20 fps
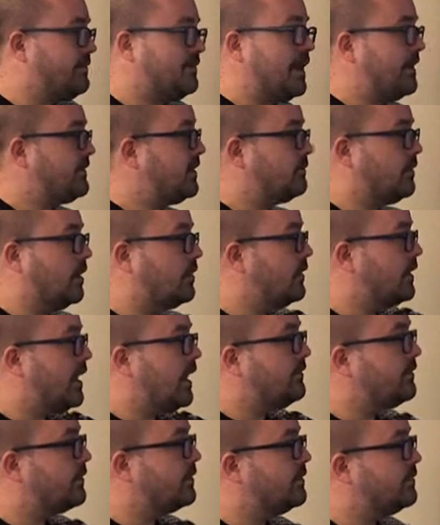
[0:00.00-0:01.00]
favourite one
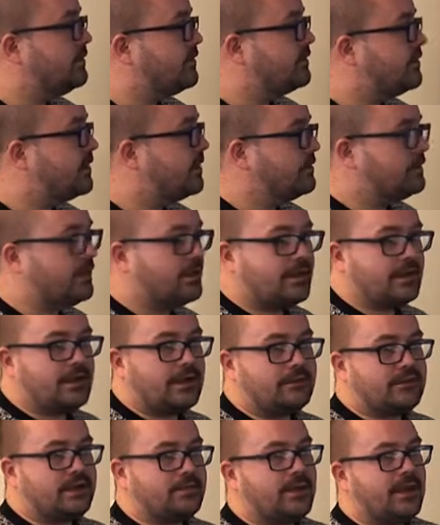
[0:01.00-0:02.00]
ever was still,
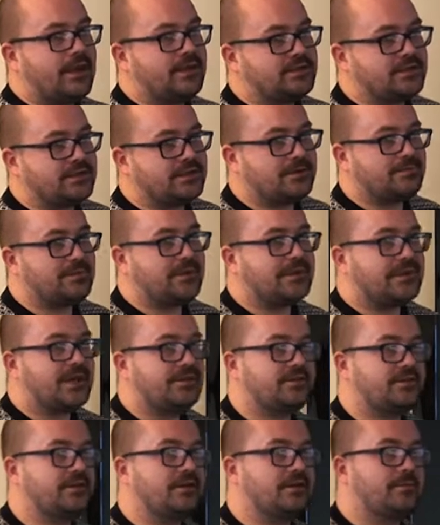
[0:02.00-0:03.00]
I was a pet shop
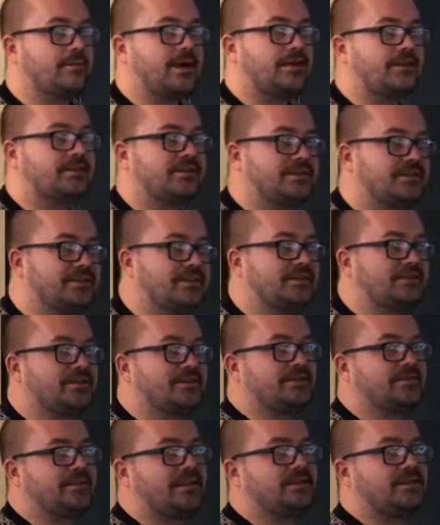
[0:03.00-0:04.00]
livestock manager at
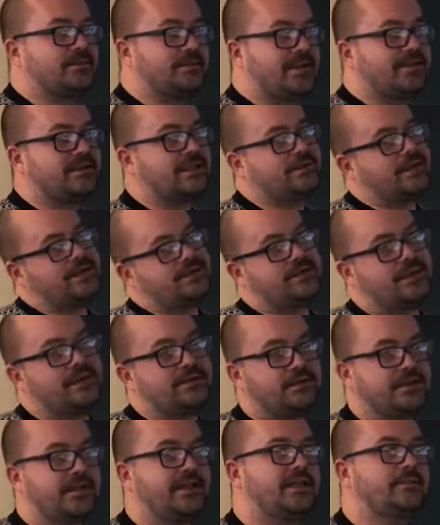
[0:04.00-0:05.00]
14, which basically meant I
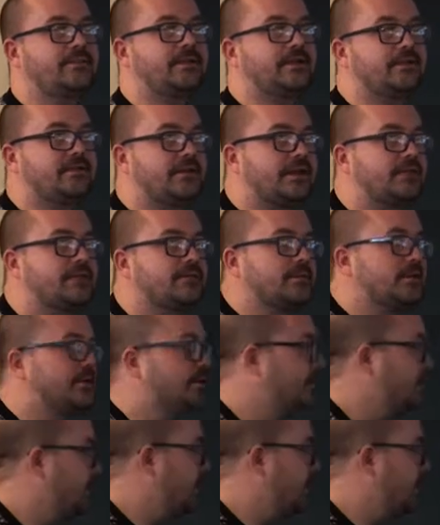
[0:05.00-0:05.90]
was a guinea pig salesman.